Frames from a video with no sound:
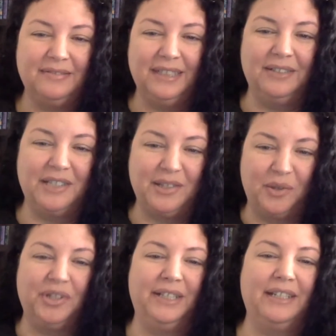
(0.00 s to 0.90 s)

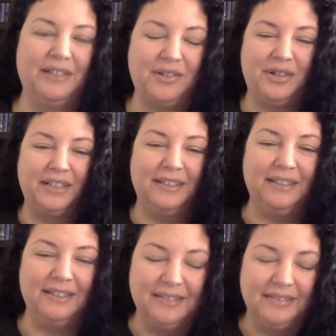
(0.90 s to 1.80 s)
socially
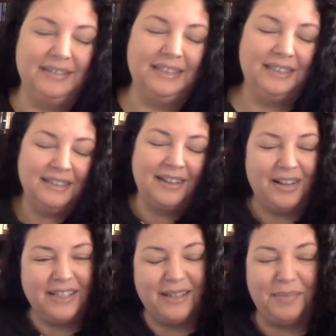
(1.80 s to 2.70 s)
constructed
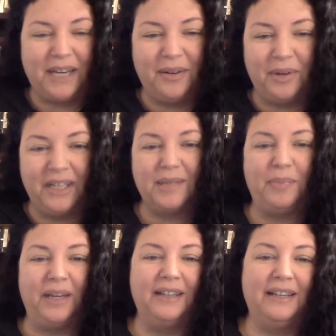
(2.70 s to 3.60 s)
concept anyways,
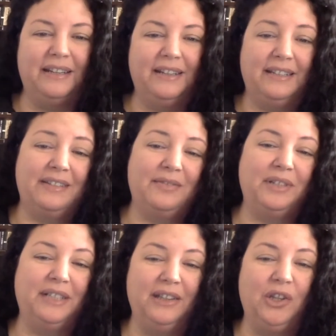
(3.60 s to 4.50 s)
but it doesn't
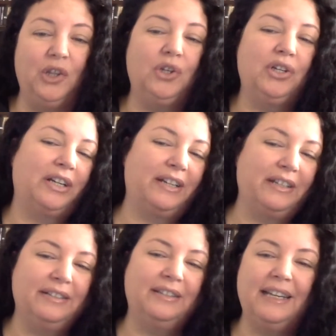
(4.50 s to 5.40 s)
really look
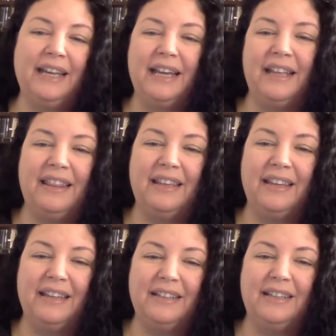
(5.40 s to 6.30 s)
like anything
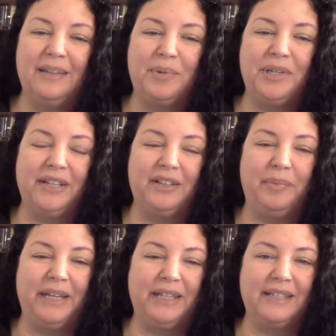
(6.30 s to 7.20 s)
in particular
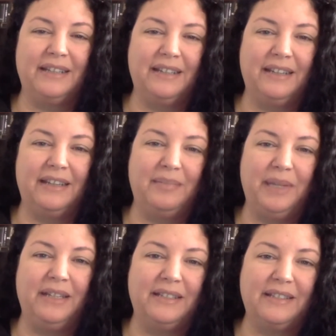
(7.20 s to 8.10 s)
because it can
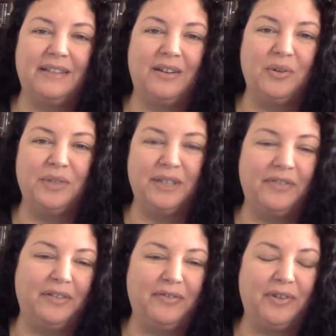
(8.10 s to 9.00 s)
be so
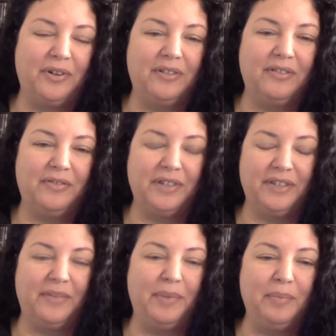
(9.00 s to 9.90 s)
different for
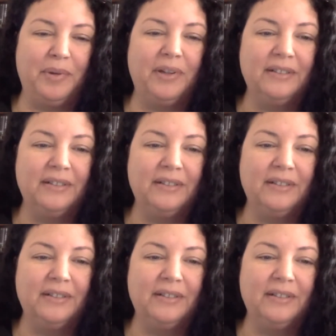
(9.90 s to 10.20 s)
different people.